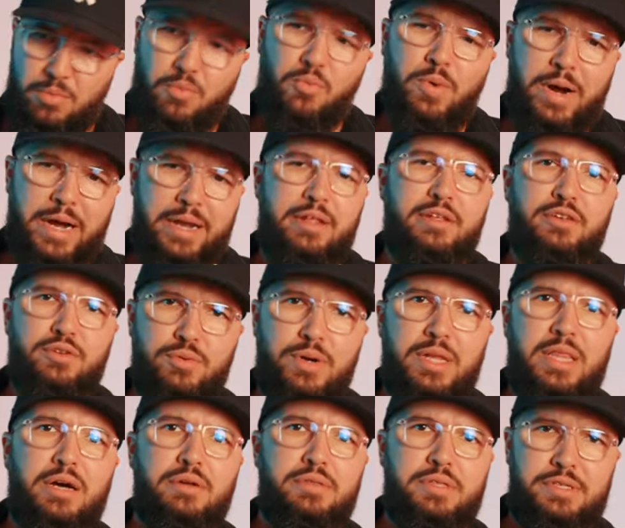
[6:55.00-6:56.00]
Why did you
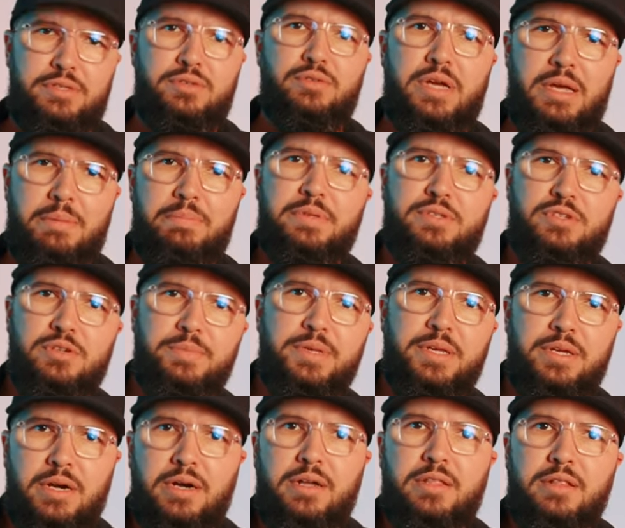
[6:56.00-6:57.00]
allow this to happen to me,
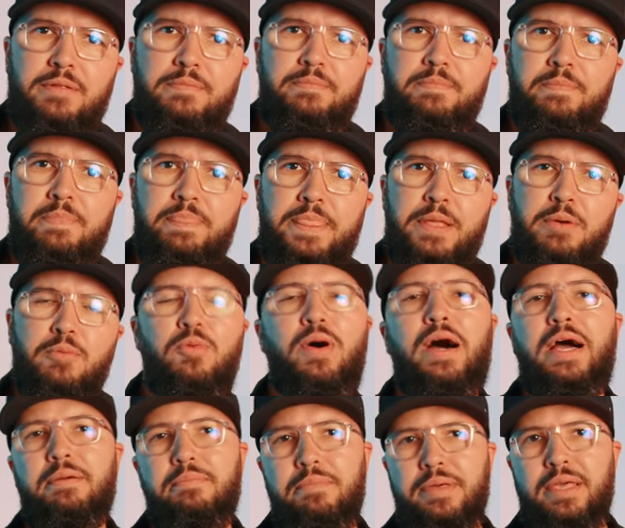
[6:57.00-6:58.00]
God?
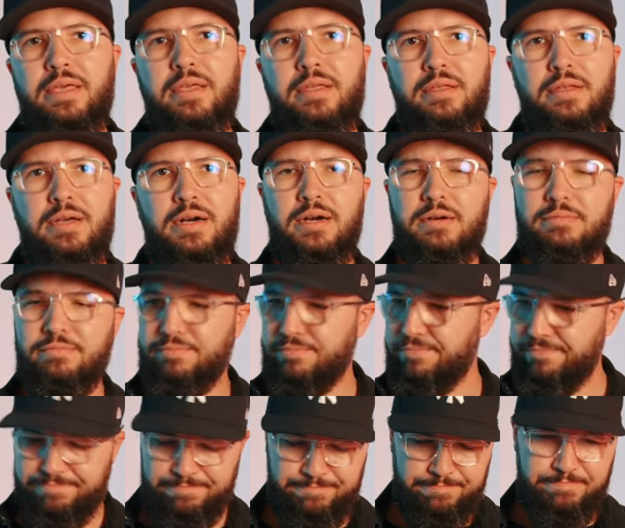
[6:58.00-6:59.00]
Why me?
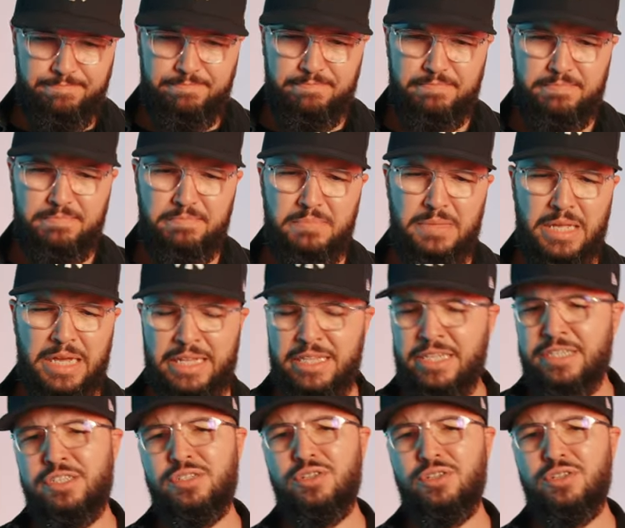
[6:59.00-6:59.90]
Um, and it's